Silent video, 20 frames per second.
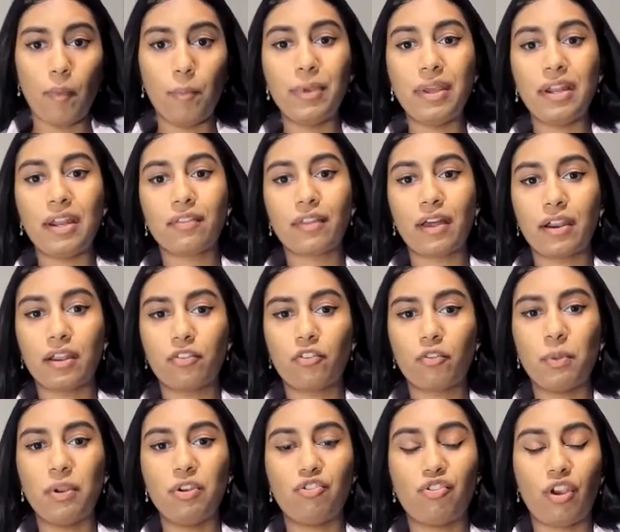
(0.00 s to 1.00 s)
meaning that it's
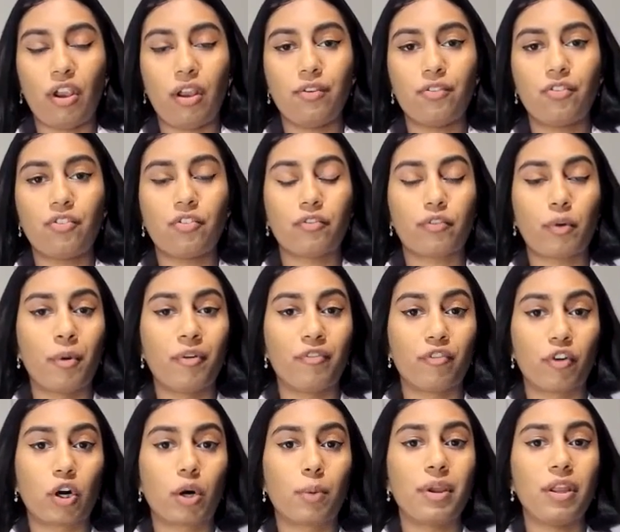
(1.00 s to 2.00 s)
been changed from a
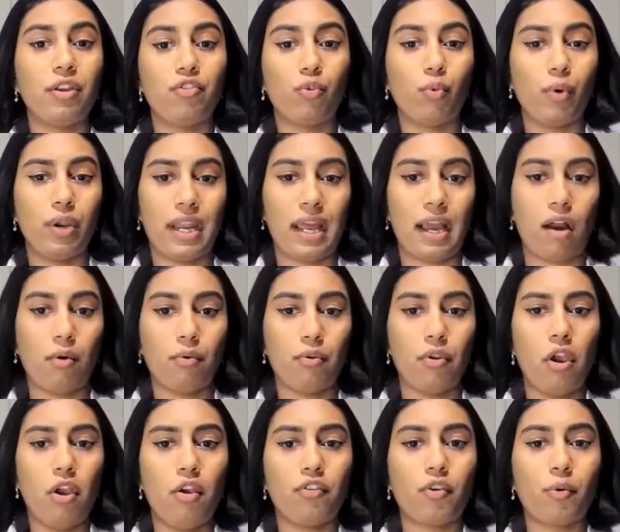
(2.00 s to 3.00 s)
verb into a noun,
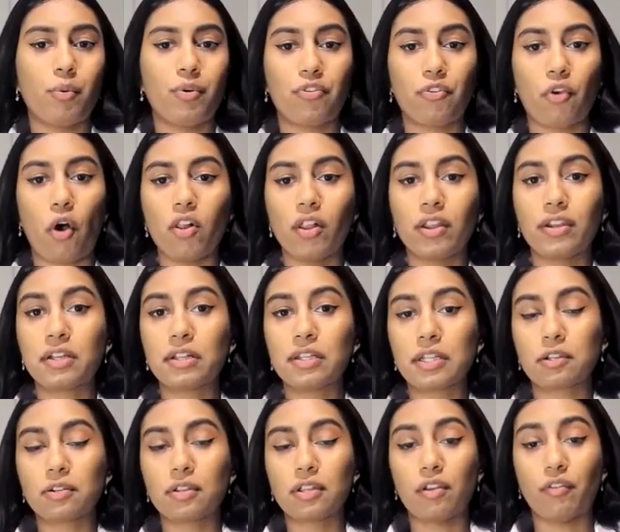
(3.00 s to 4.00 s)
so a solid,
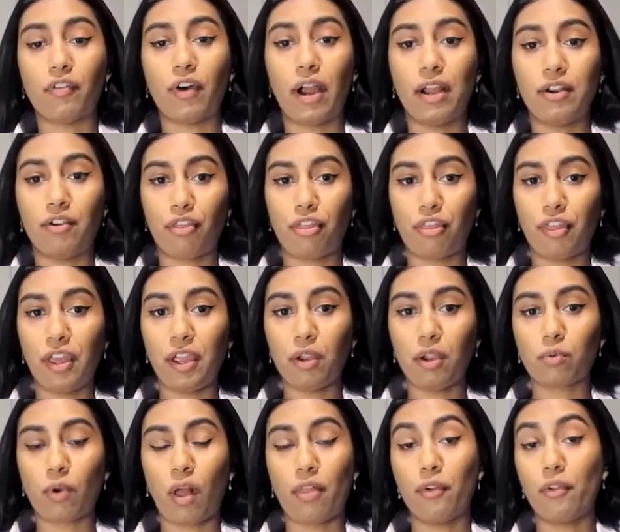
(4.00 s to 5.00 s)
clearly defined
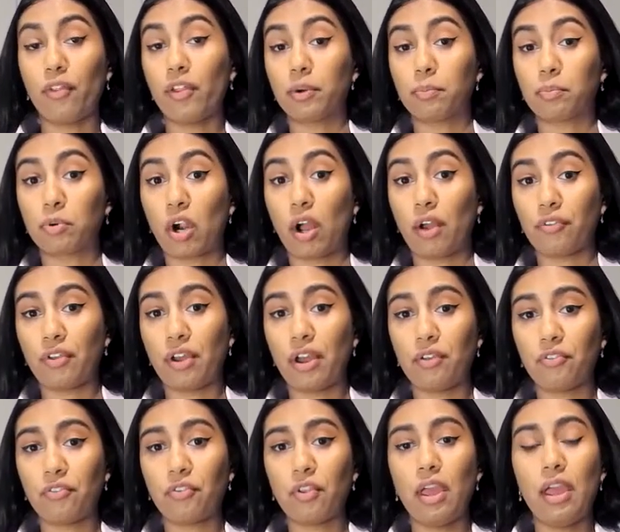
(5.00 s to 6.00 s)
thing rather than a
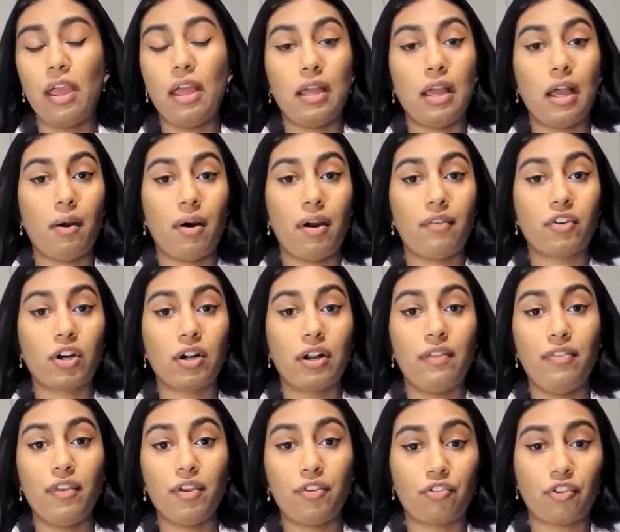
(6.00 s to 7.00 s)
process. However,
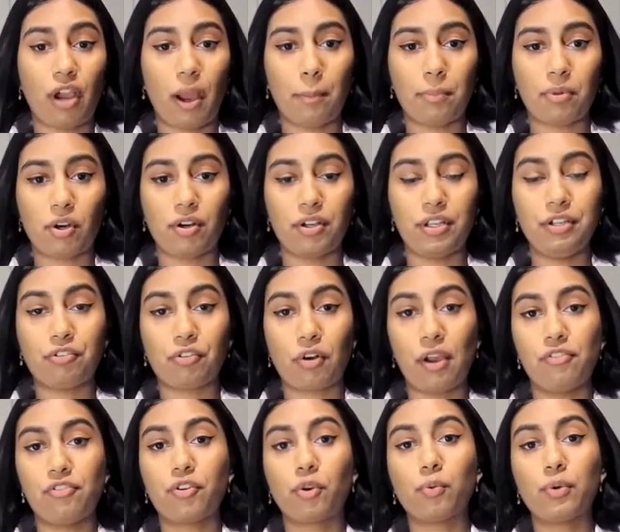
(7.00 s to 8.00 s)
in this chapter, he
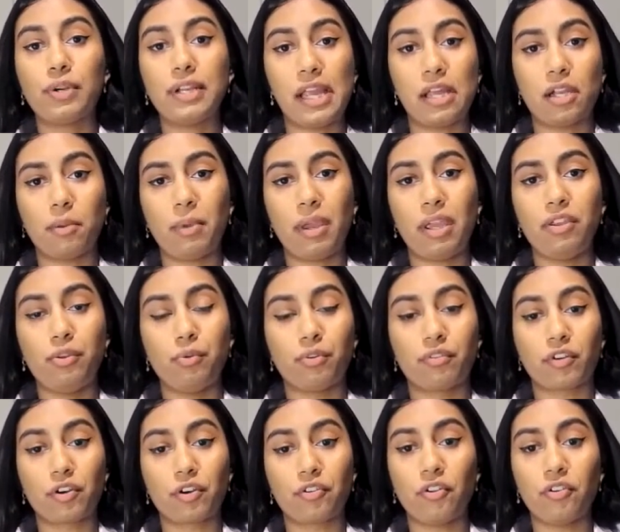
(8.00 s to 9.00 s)
tries to reanimate
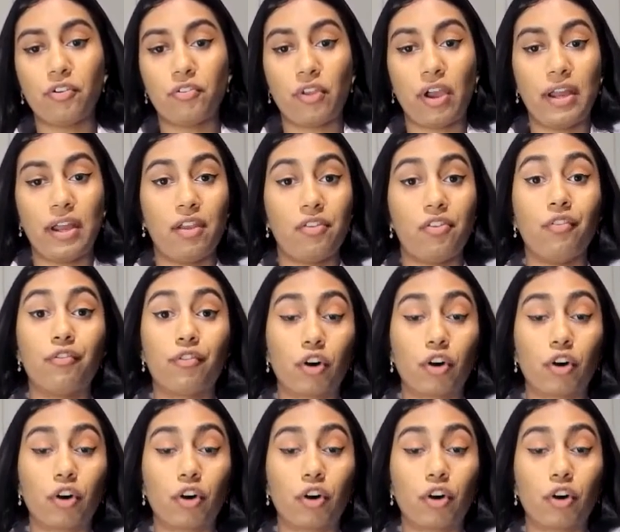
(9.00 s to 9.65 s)
universal design as a